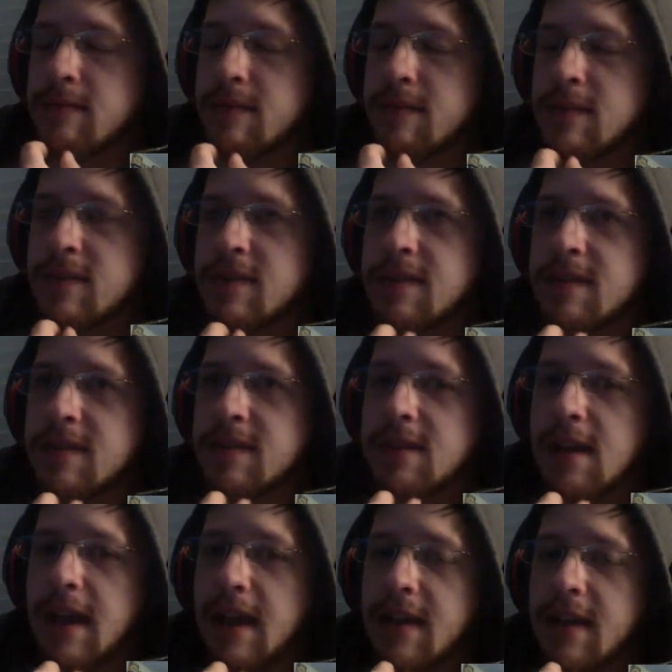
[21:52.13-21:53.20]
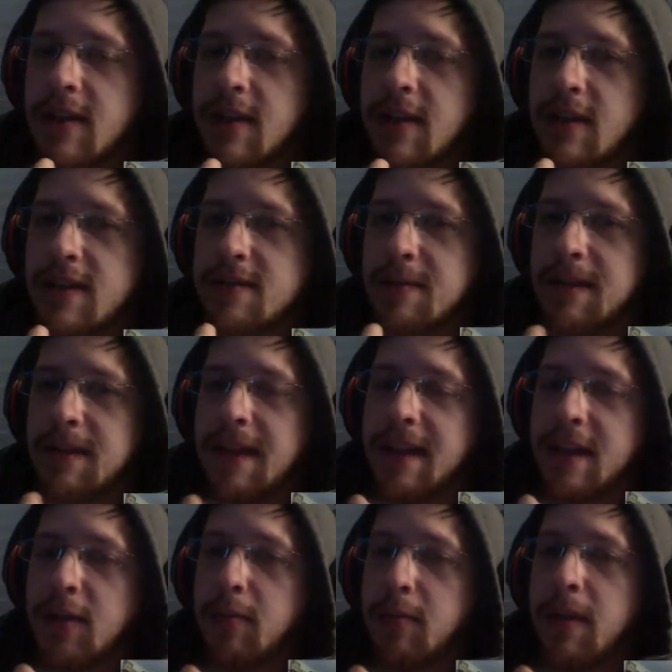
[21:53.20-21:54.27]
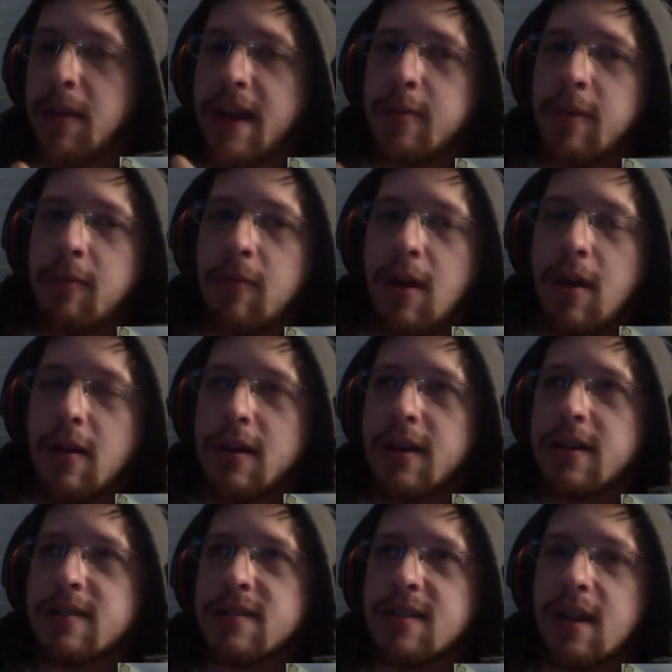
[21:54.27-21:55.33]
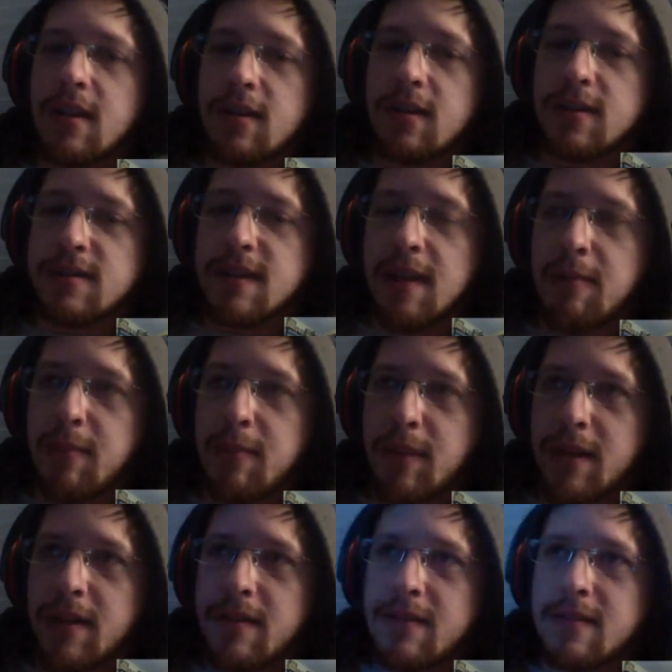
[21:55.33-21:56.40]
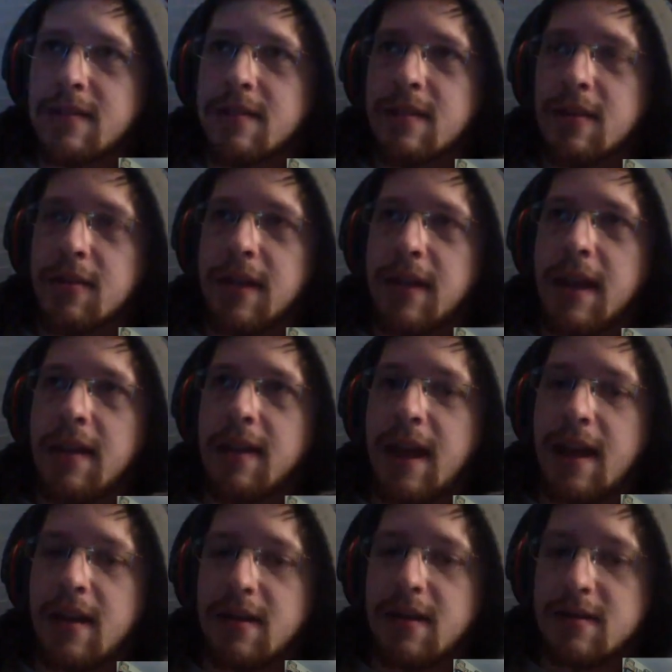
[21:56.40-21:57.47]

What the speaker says: Just don't underestimate it. I could be wrong. It could suck this time, but don't count it out.